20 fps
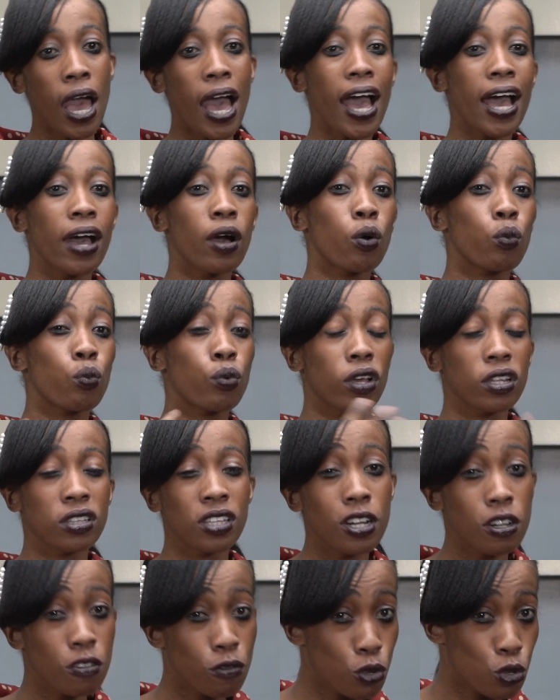
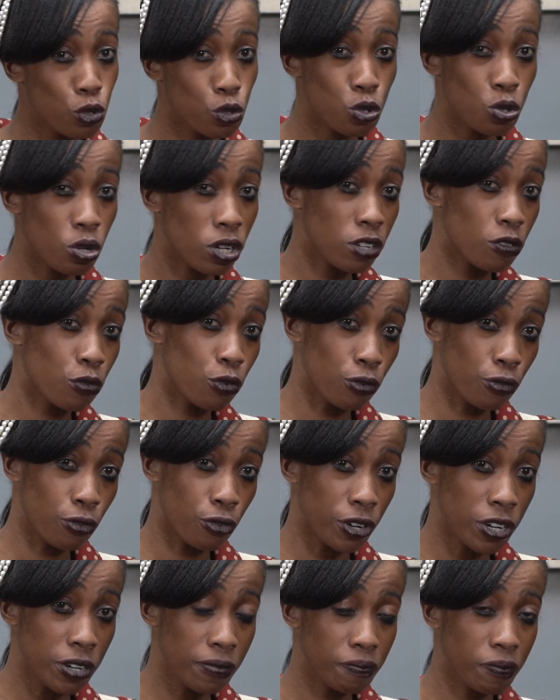The review is usually for
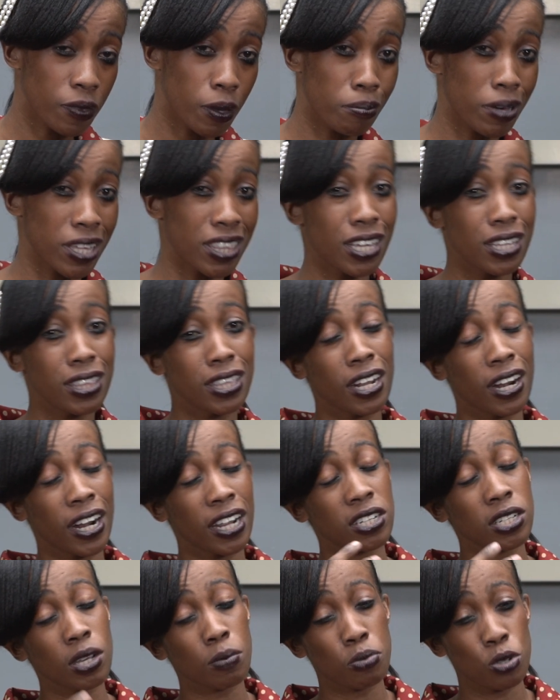free, but then the
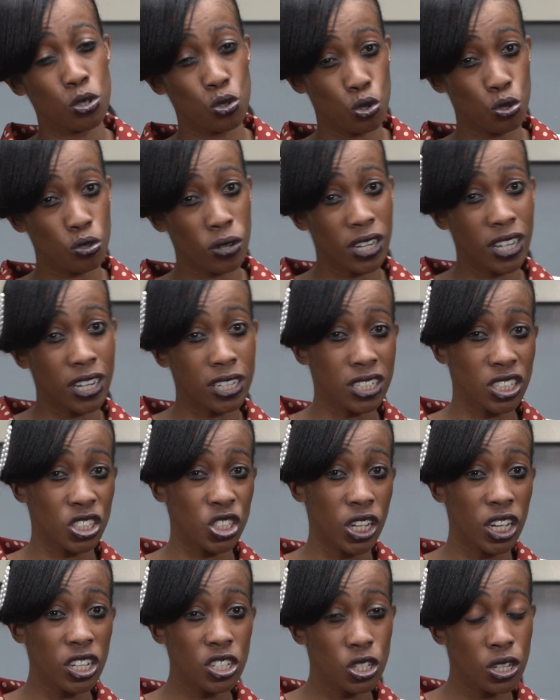write-up is usually at a
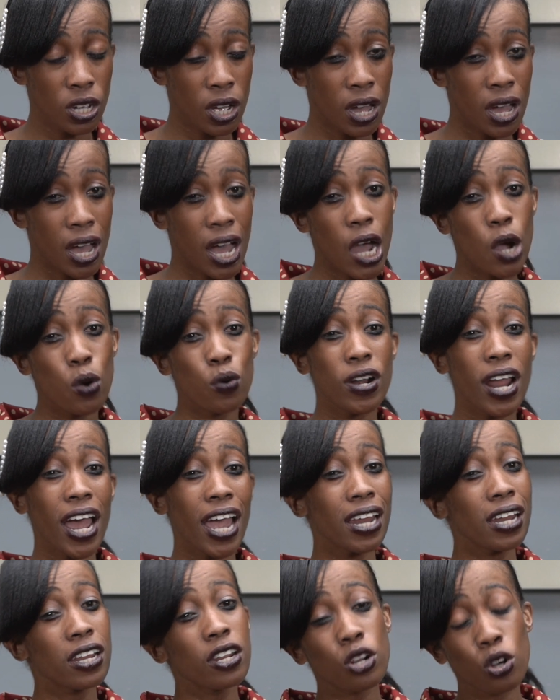charge. I would
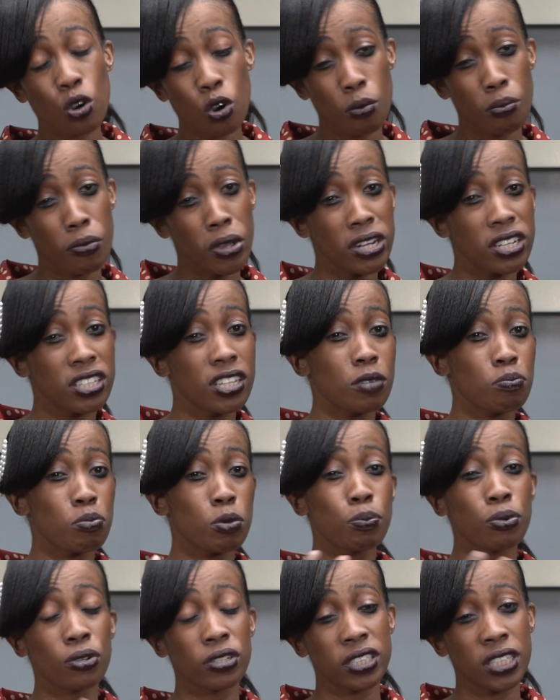highly recommend that
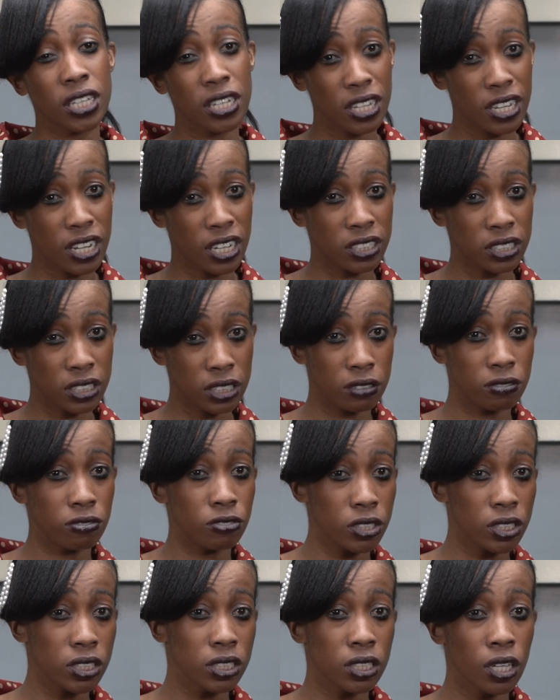people send their
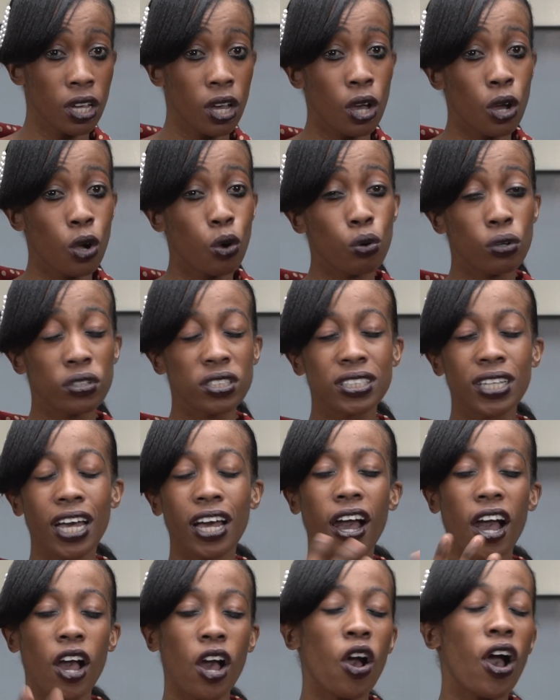CVs because
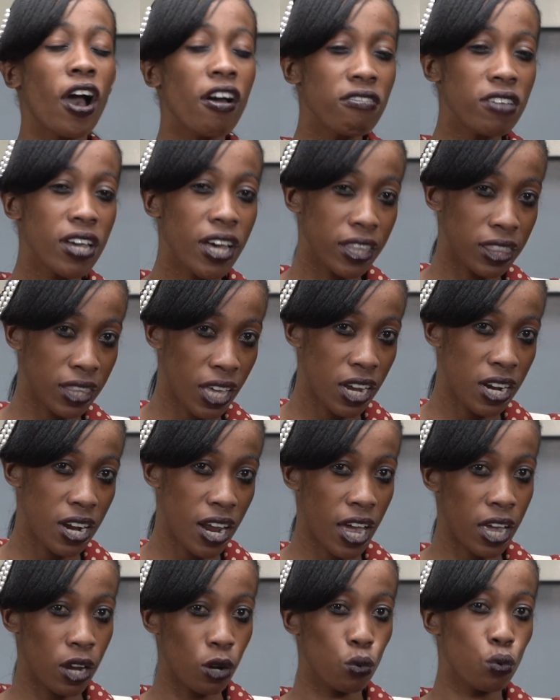having a third
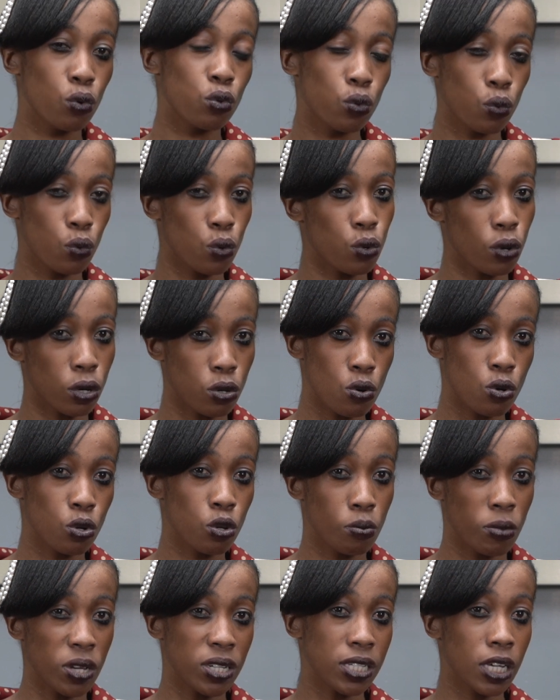eye look through your
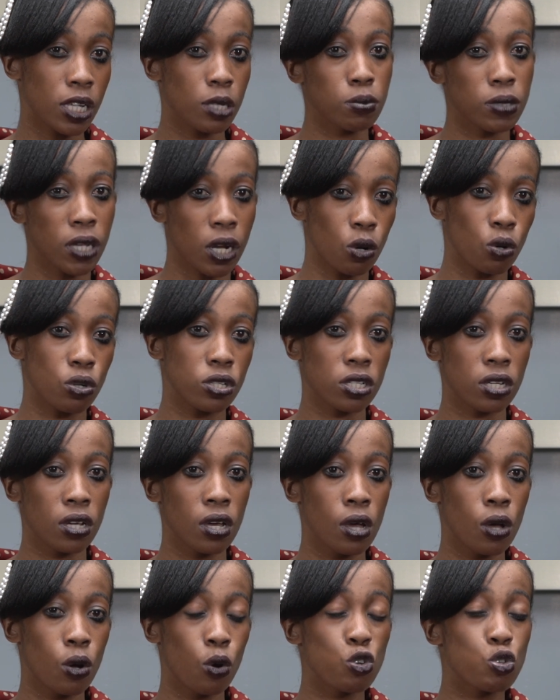document helps a lot
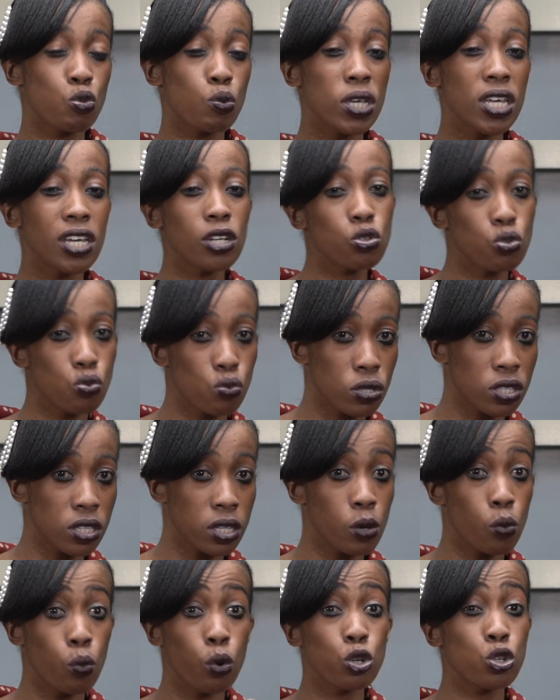because we get to
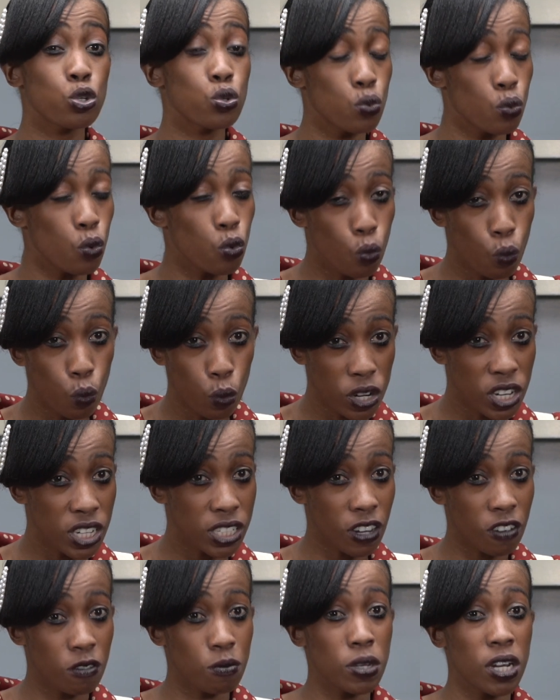see what you wouldn't
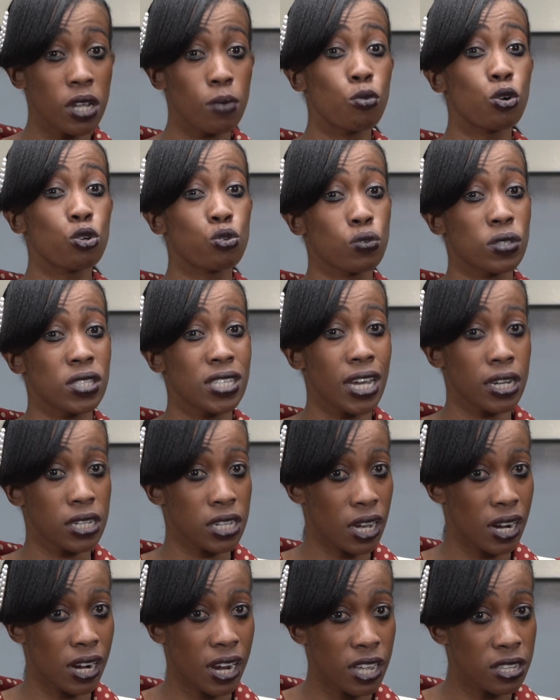have been able to see at
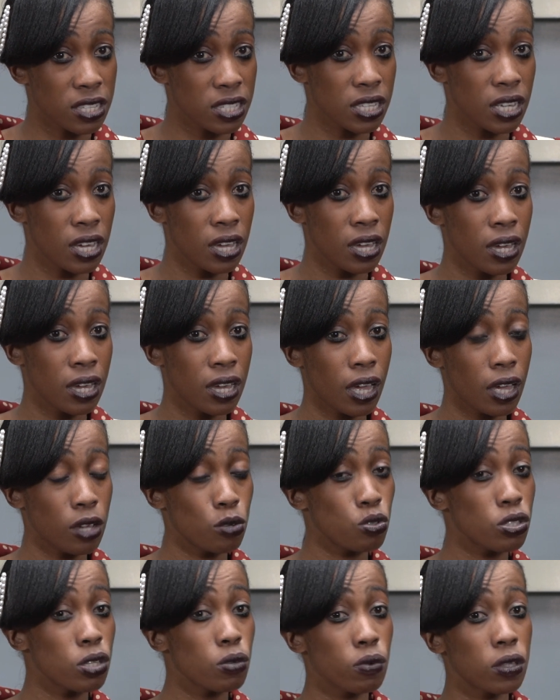a glance. And
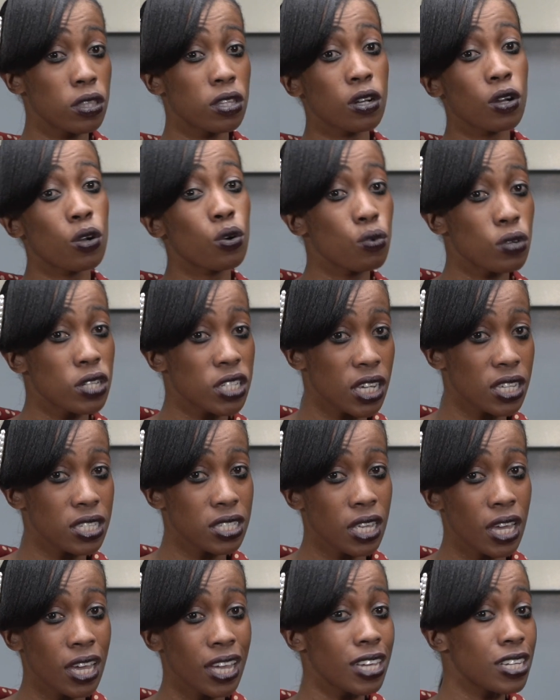you see, with the recruiters,
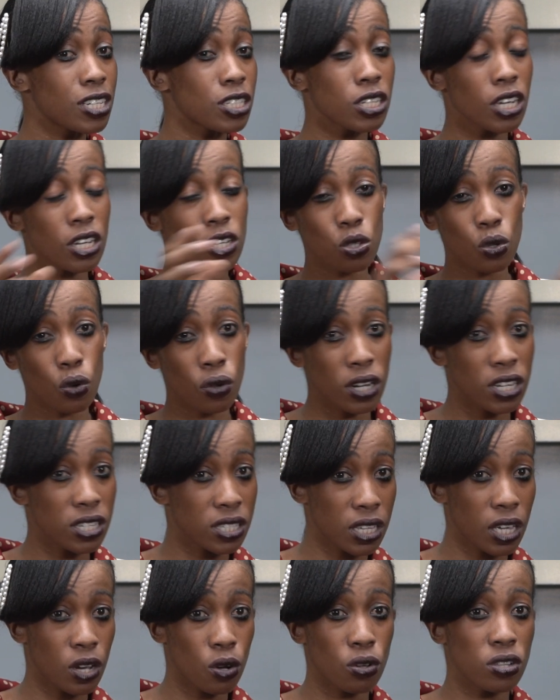it takes only
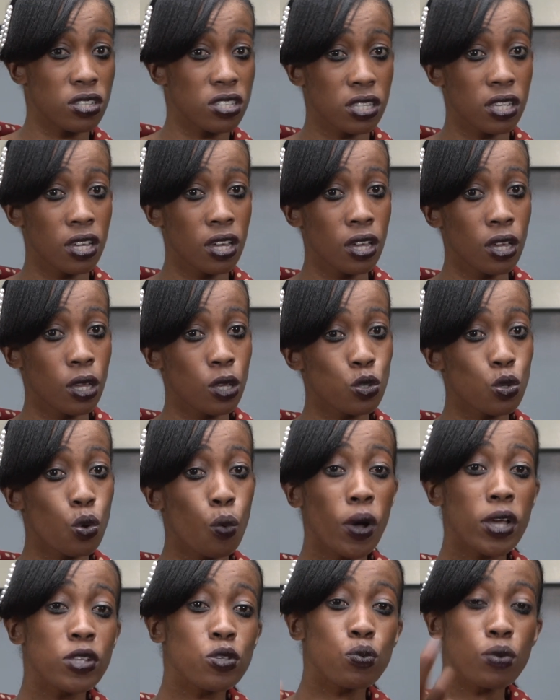seconds. So
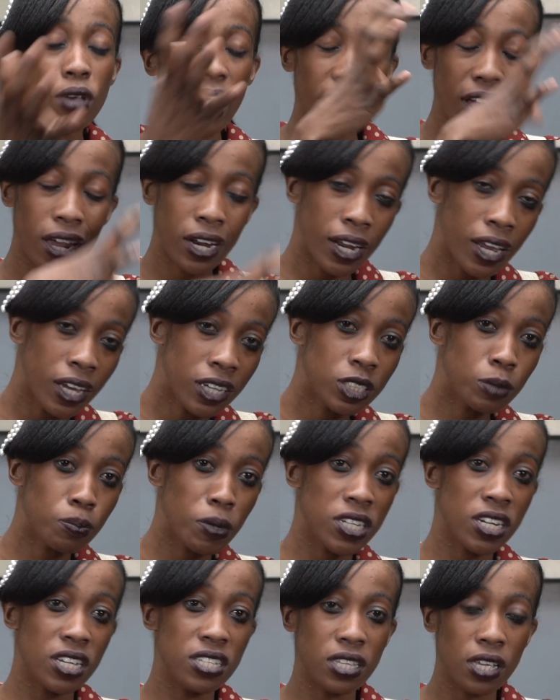once an
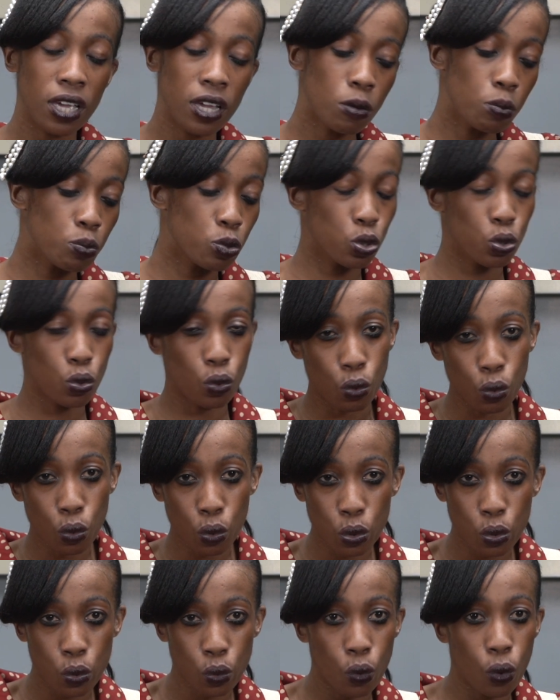expert has helped you
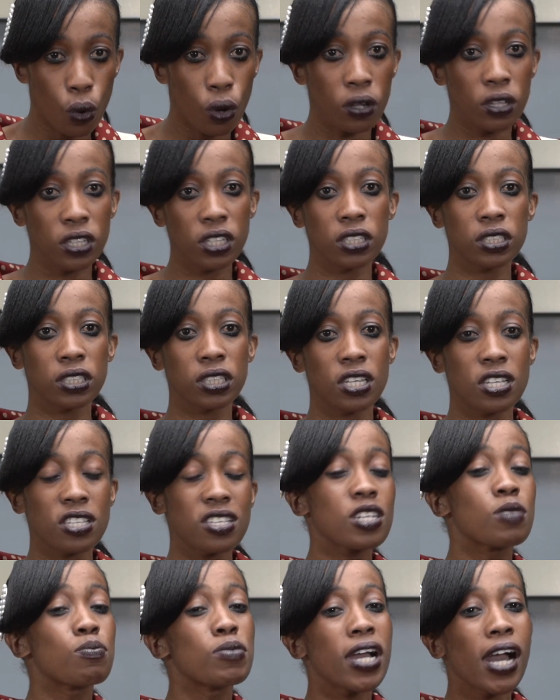look through all these things,
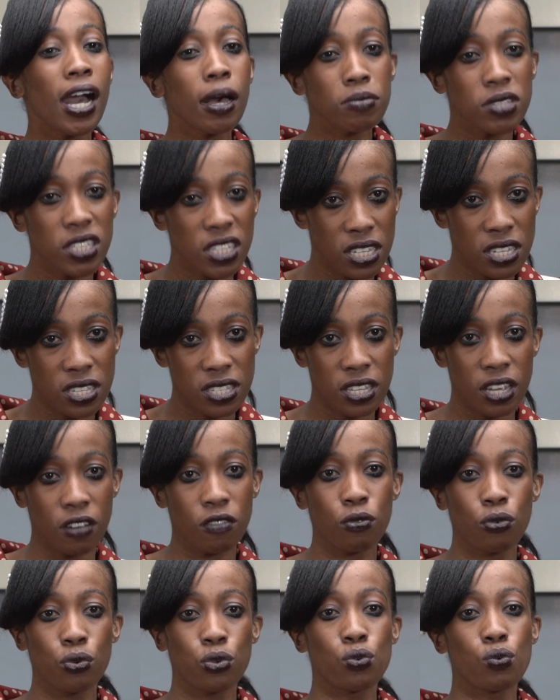it becomes easier
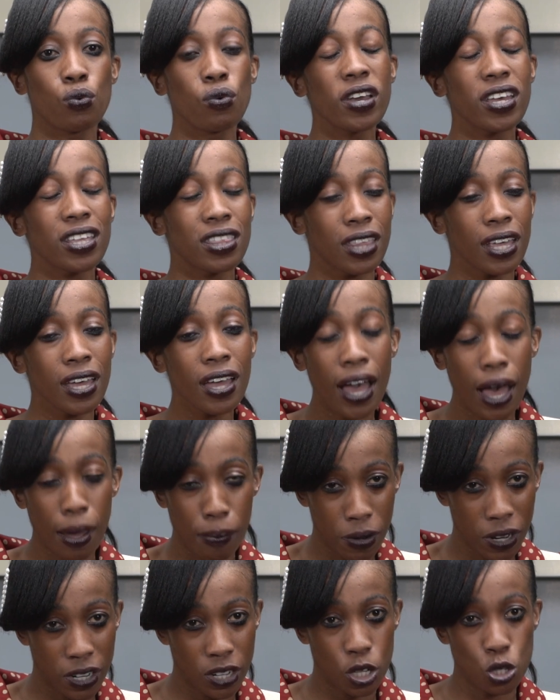for you in the
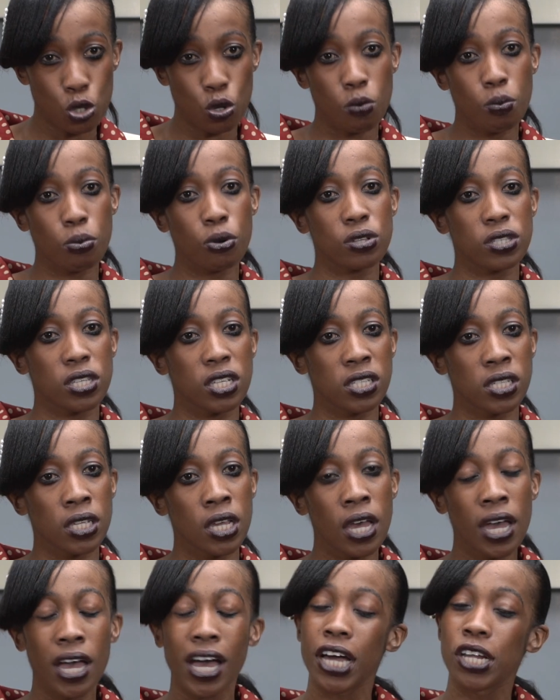application process
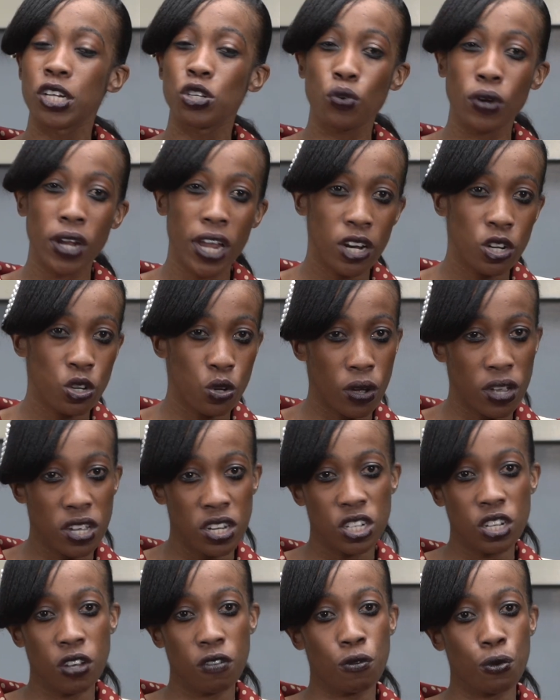and you land your
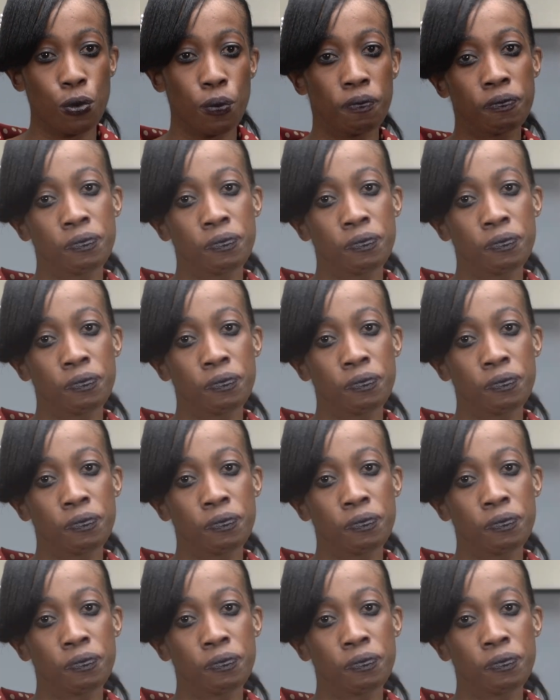interview.